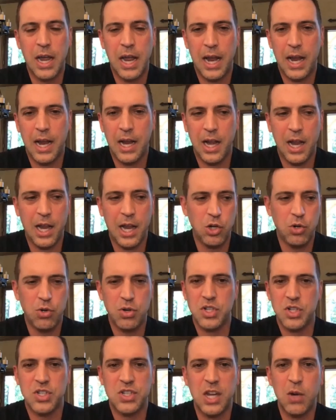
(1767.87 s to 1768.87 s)
And you
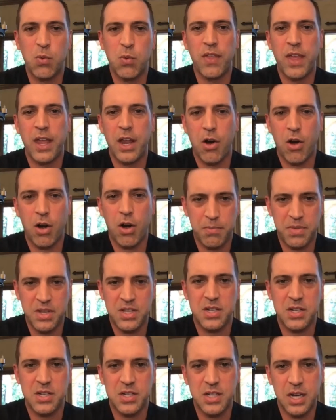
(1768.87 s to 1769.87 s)
just see where they are in
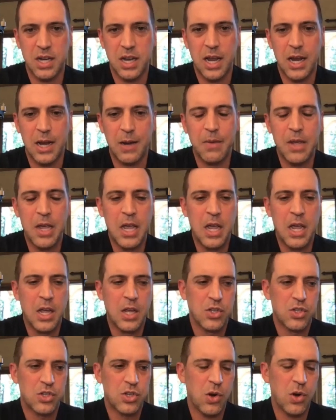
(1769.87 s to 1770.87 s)
business today.
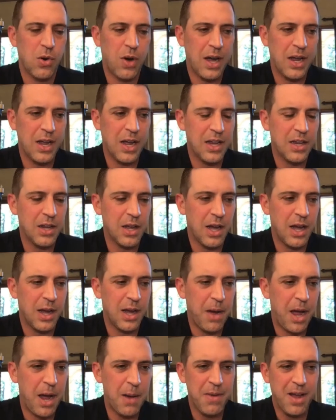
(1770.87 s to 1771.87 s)
So
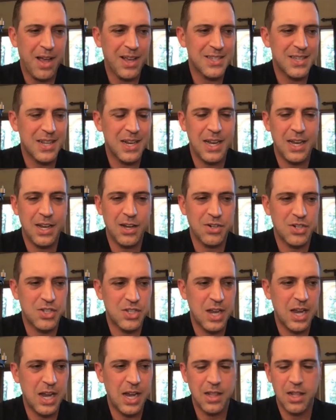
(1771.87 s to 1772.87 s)
I'm not sitting here
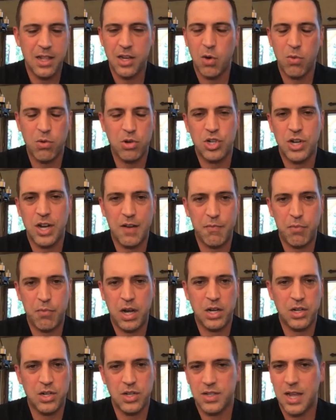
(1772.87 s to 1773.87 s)
saying that no one should have
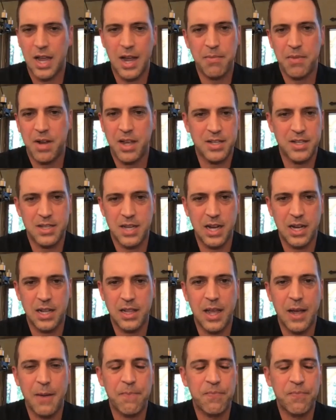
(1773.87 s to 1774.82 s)
branches. I'm not saying that.